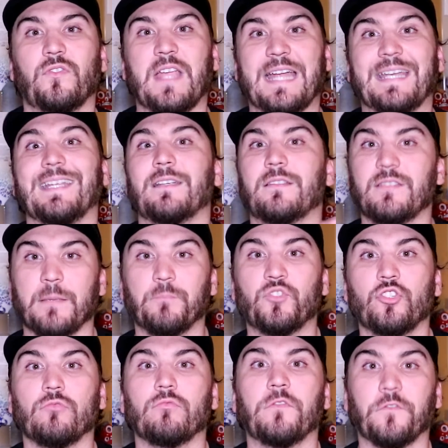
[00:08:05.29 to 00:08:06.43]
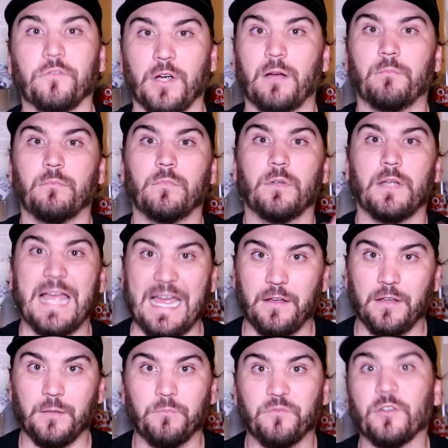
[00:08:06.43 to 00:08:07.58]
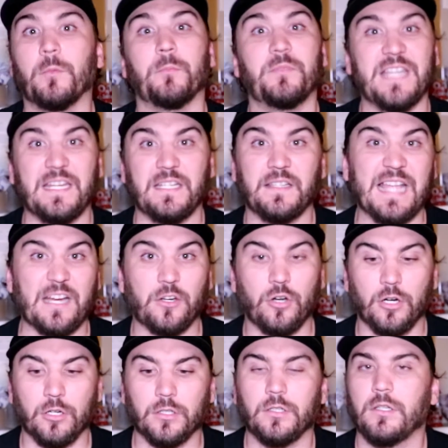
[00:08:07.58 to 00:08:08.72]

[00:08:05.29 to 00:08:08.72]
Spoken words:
that exempt you from obtaining that card.